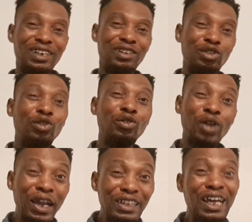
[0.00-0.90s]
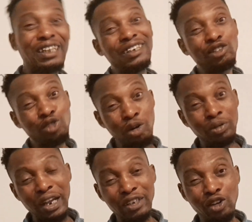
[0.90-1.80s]
So right now, this trouble
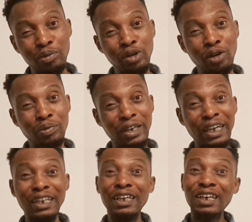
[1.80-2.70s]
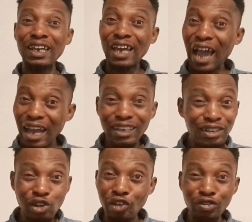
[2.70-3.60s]
that is coming up again, and
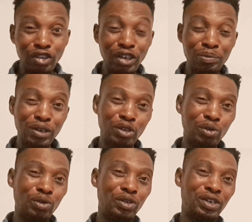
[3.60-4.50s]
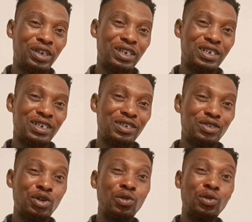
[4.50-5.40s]
it's confusing me too.
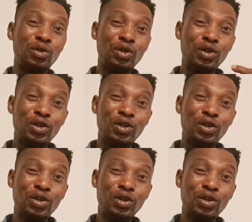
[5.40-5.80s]
So